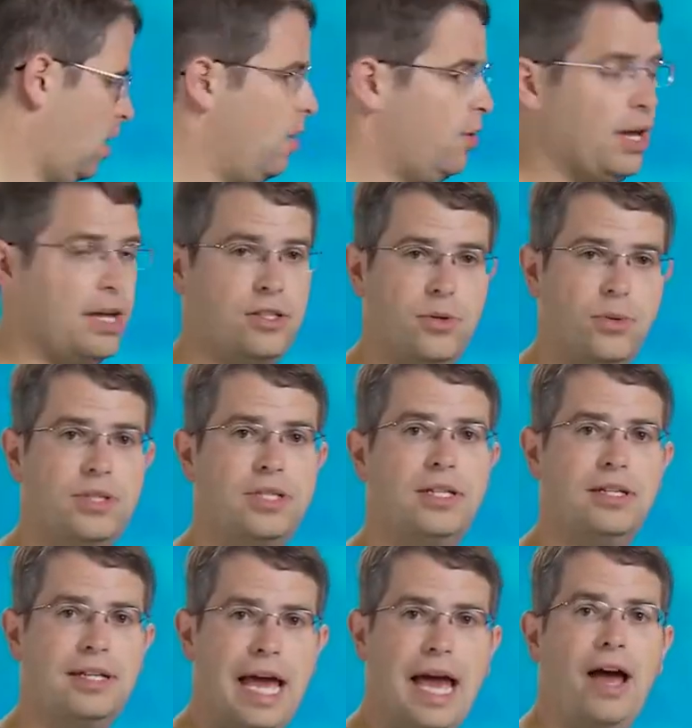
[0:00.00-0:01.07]
Okay, so
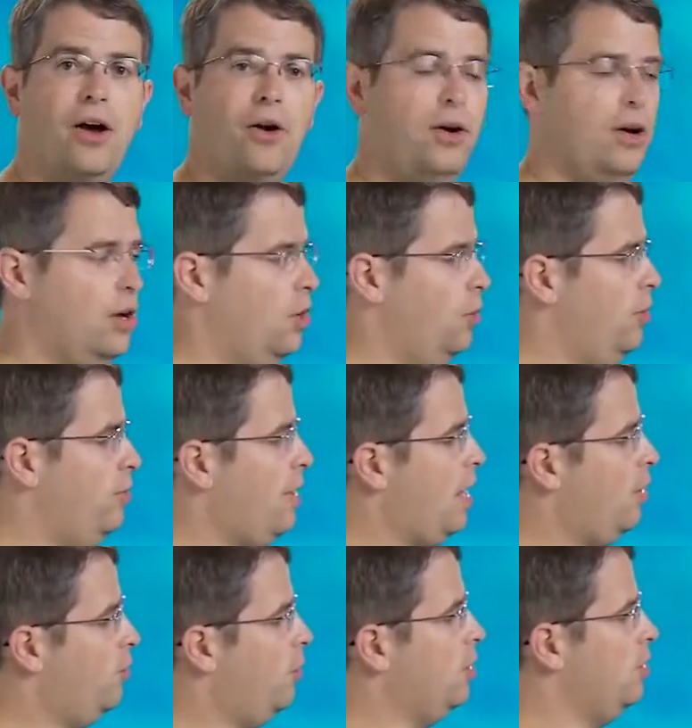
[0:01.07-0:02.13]
until now, we've
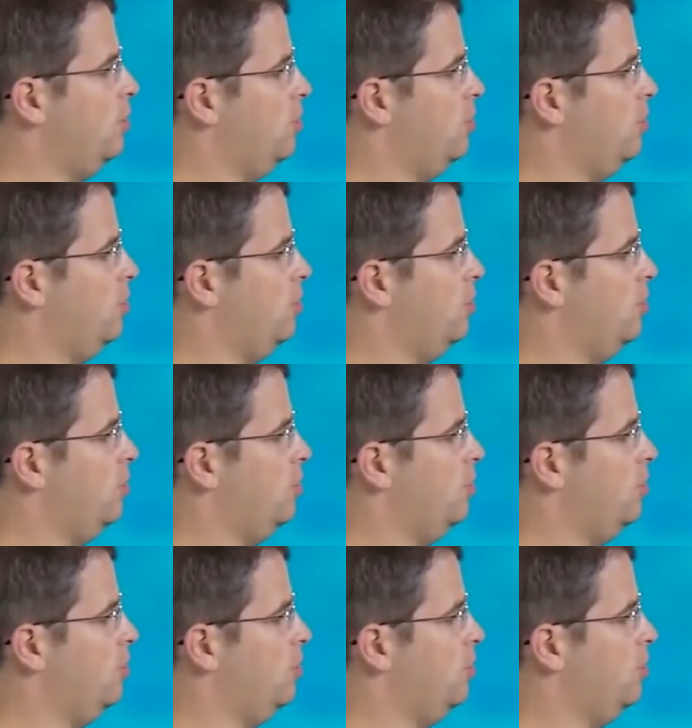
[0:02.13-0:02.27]
had one